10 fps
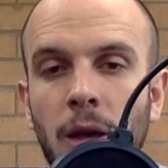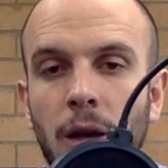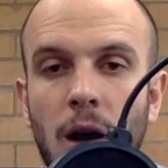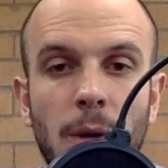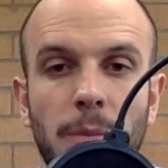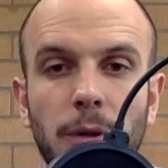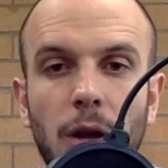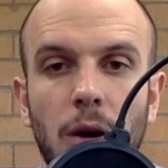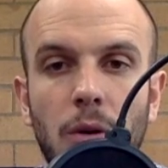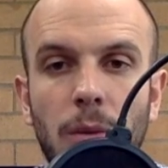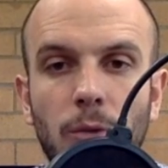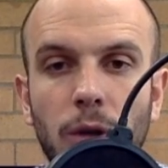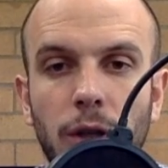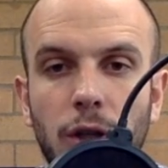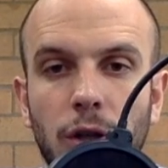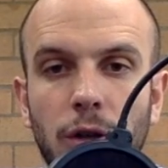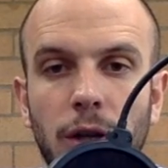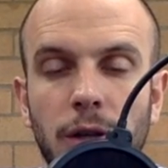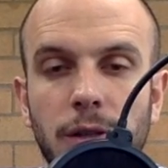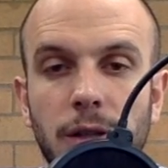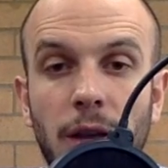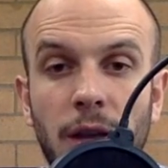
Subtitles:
Comment below. I'm really curious.